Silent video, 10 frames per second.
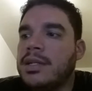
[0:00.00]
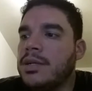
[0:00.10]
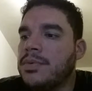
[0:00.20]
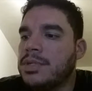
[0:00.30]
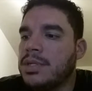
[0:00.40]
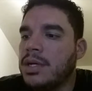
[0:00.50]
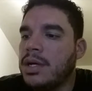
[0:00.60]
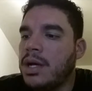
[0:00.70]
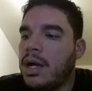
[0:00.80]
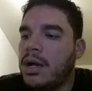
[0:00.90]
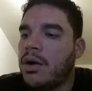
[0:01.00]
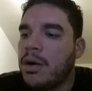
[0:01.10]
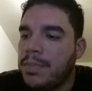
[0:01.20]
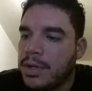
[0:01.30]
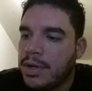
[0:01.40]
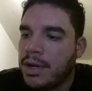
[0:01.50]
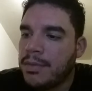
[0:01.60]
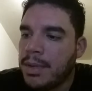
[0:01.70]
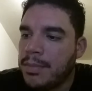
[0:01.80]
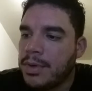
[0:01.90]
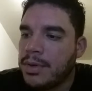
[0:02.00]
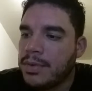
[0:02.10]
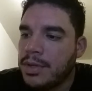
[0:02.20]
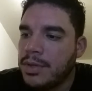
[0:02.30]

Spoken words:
And there was a carpenter, I remember,